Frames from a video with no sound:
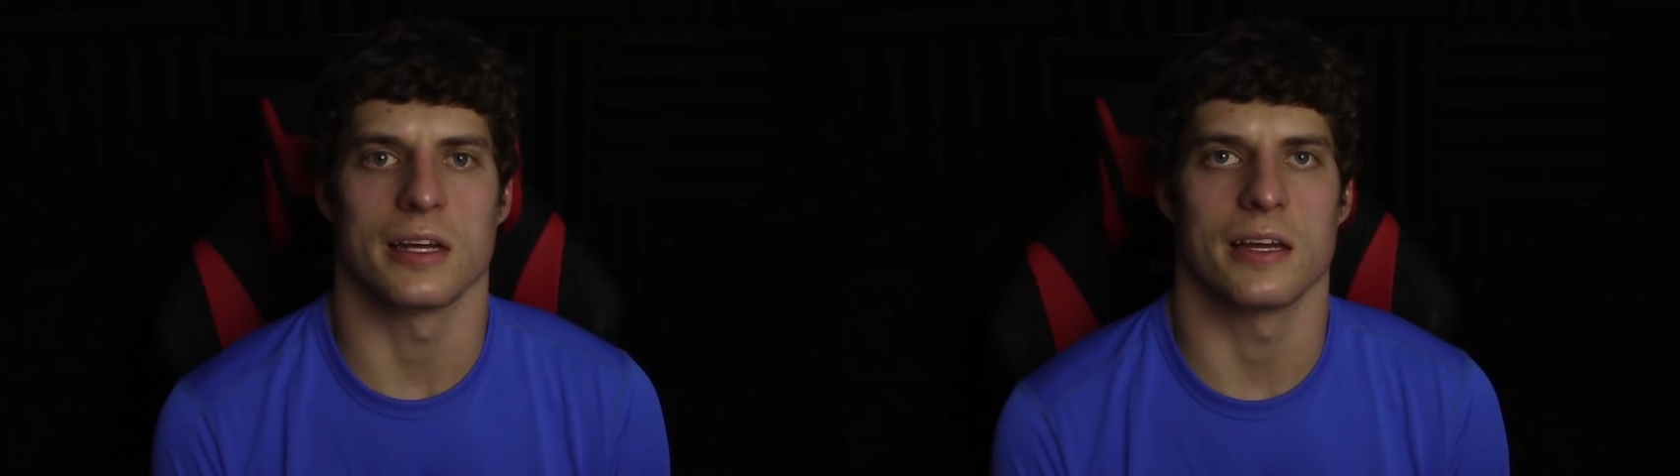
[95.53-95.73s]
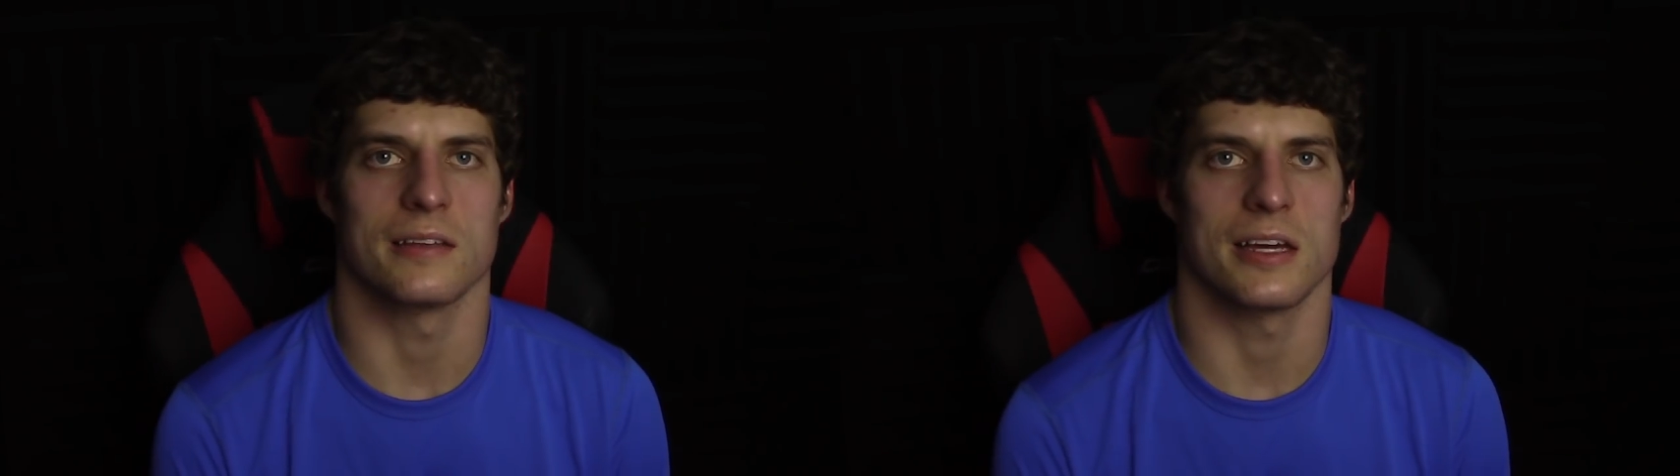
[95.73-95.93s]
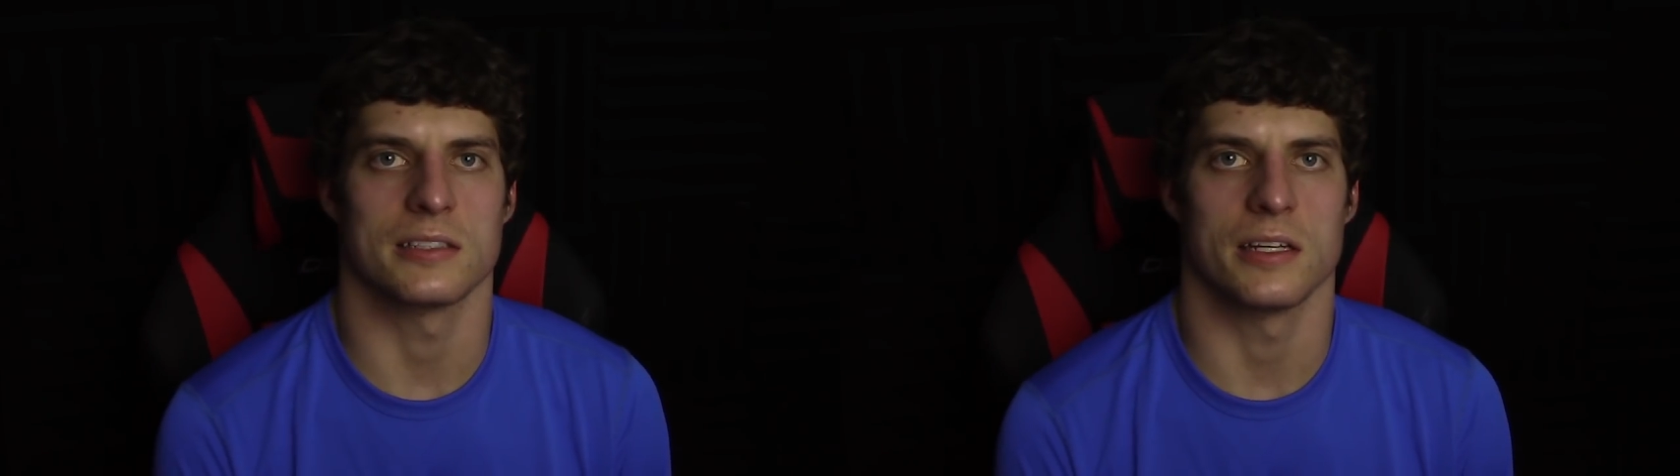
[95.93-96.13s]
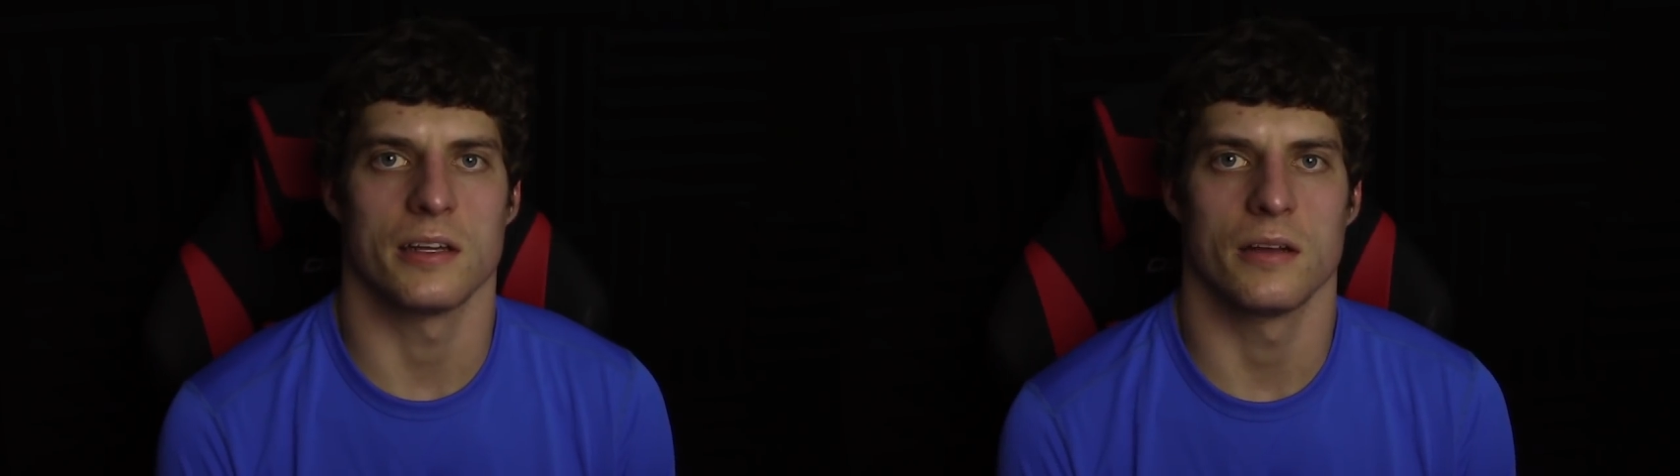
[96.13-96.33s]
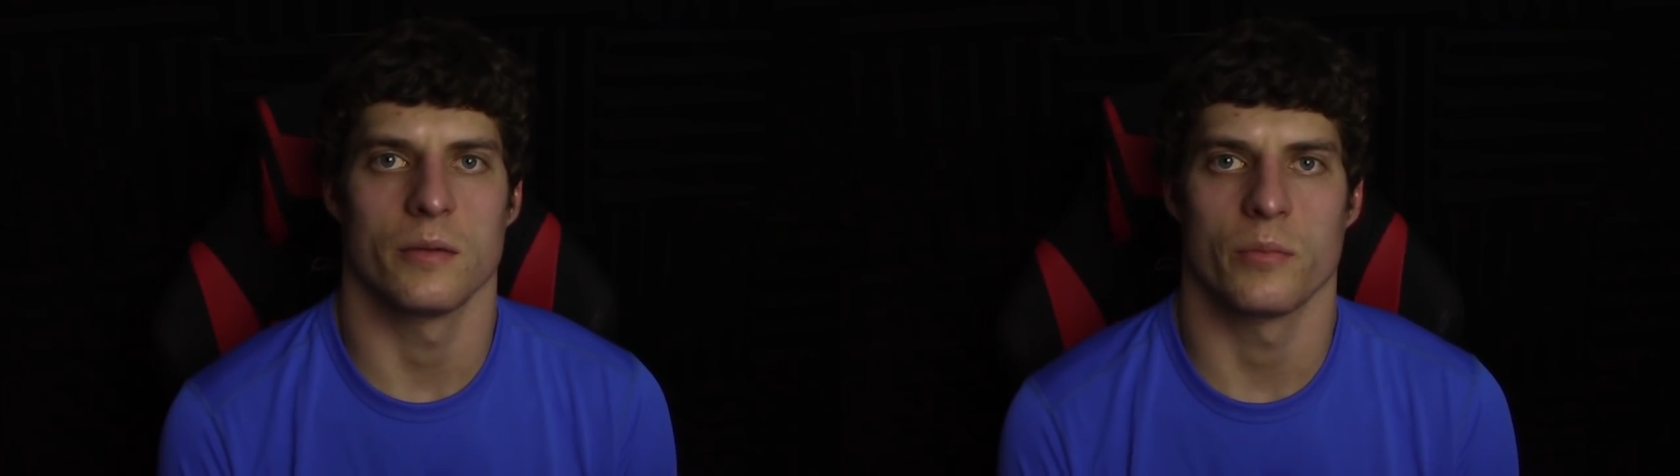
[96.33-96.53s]
to get tested,
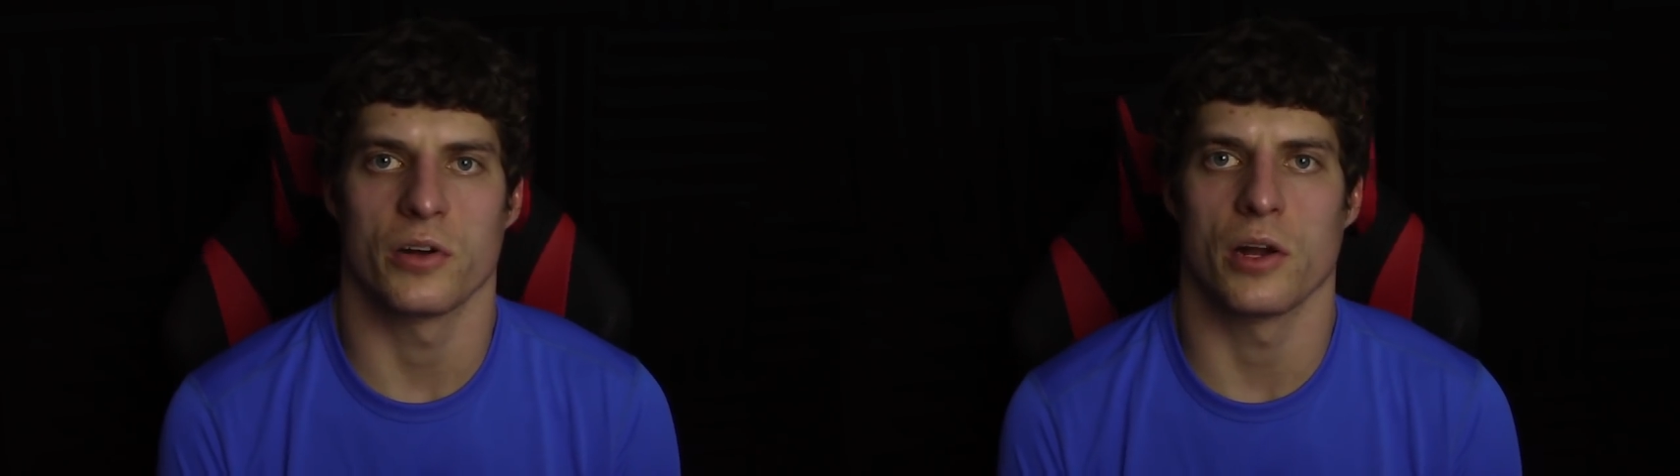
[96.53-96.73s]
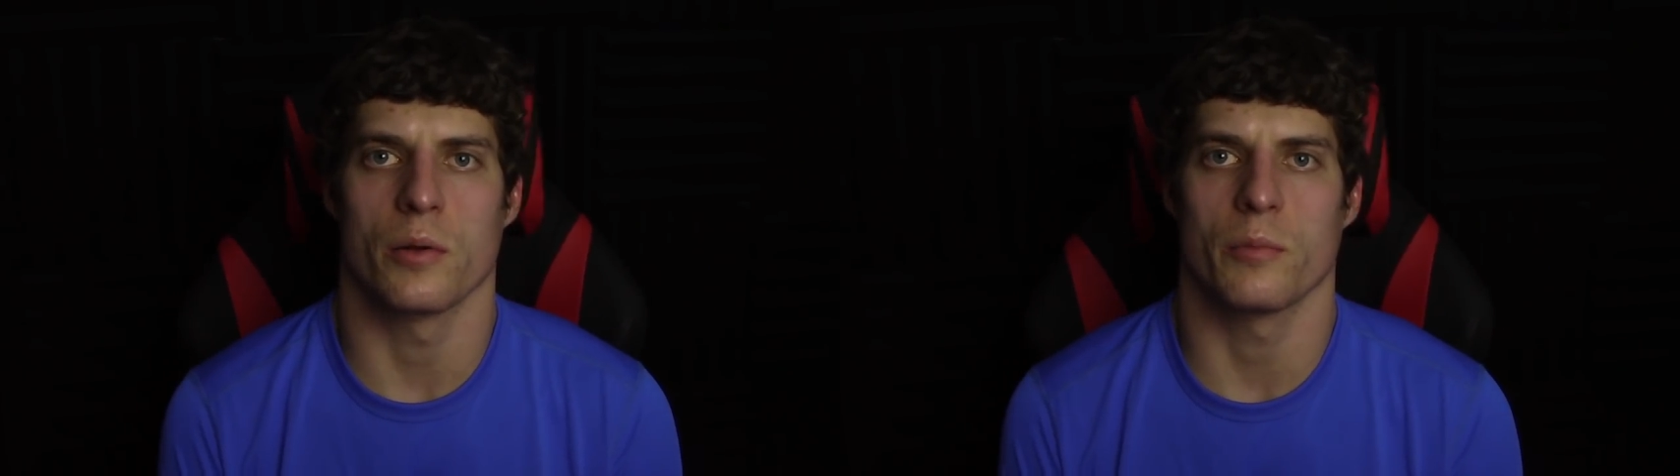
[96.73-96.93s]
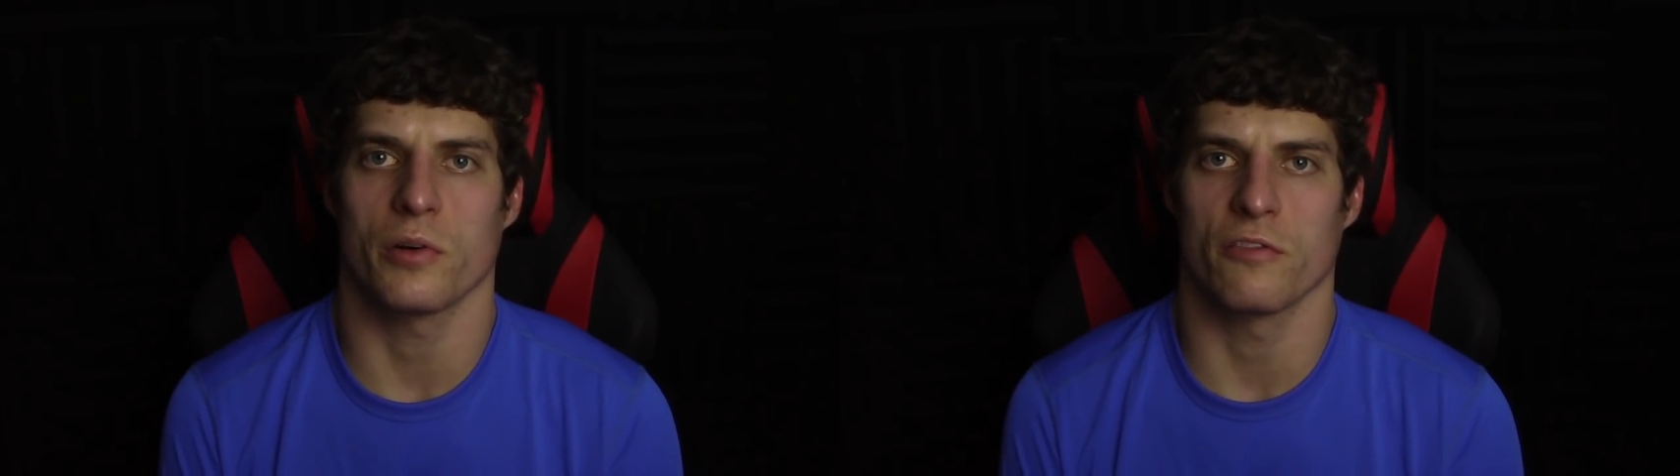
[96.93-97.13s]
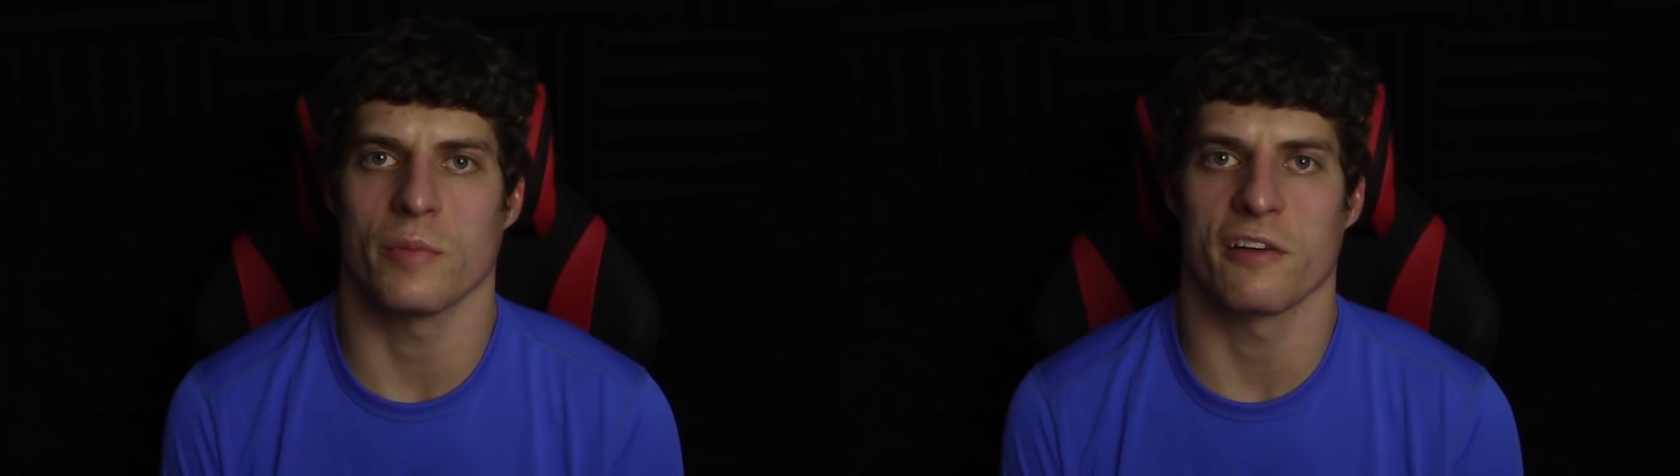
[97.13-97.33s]
but a number of my